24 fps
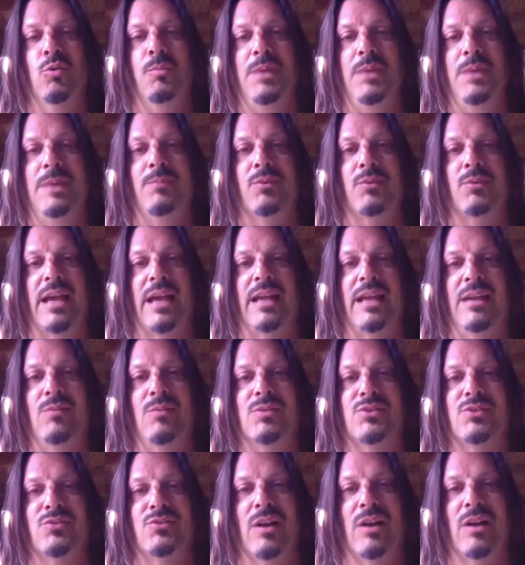cool people that he
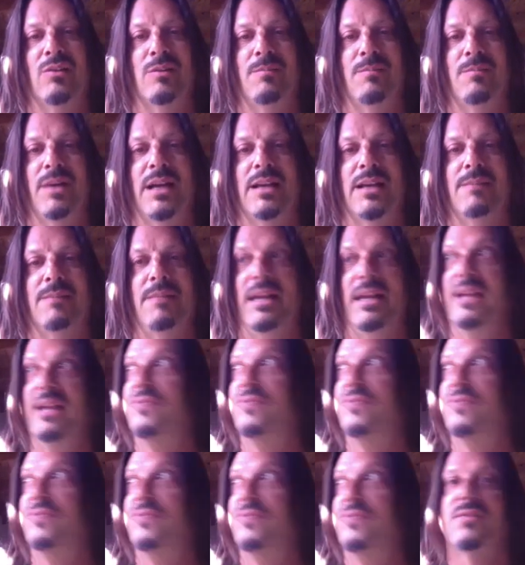was surrounded by, many
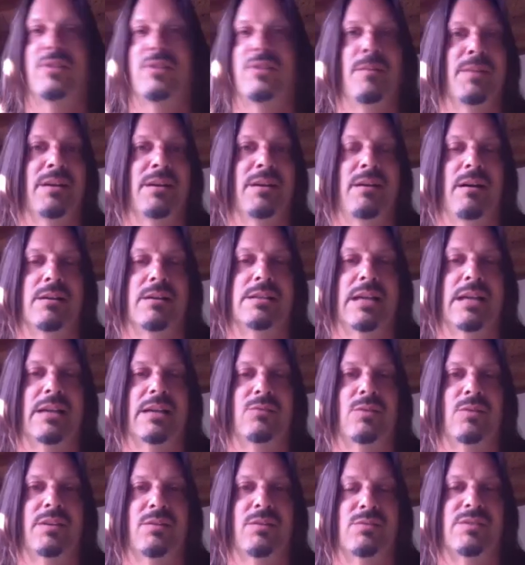of which I've come in
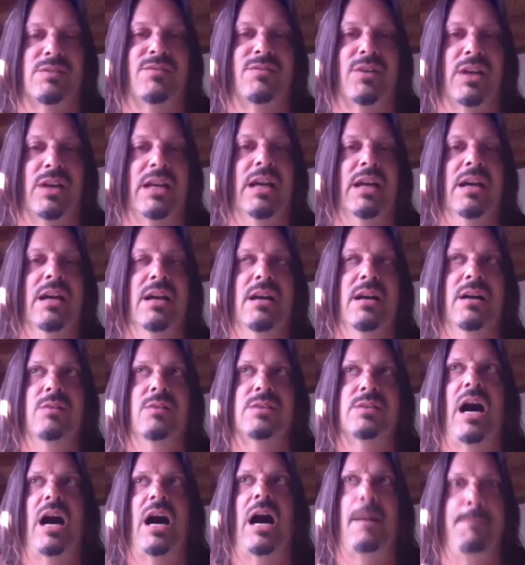contact with. It
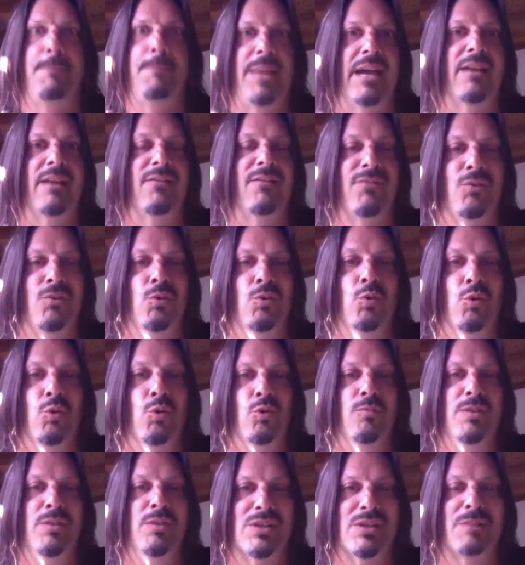was a hotbed of
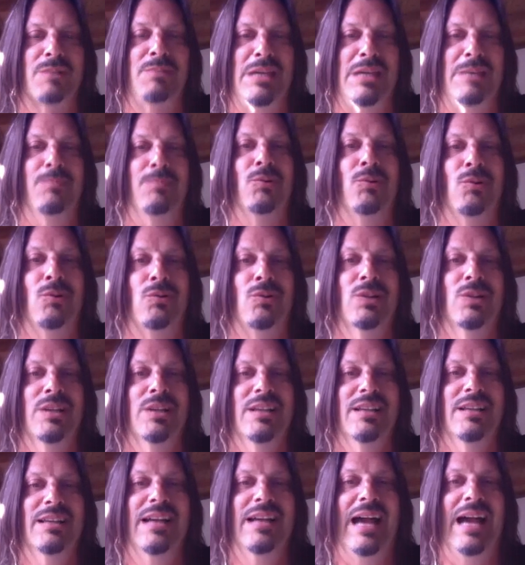cool music people
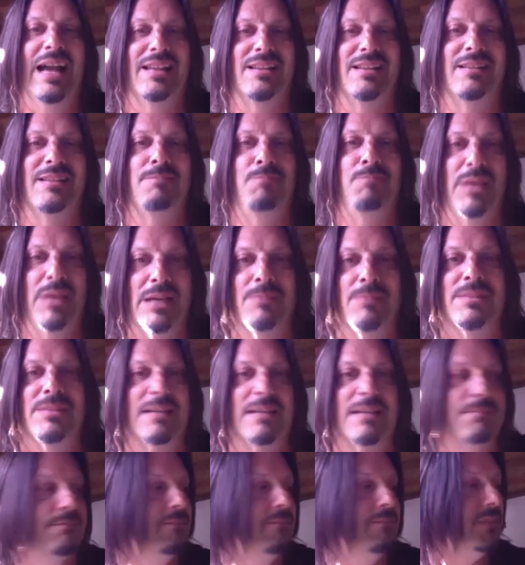at
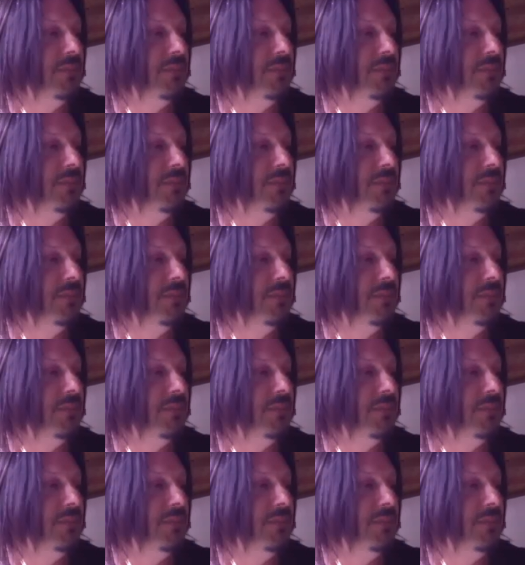Binghamton.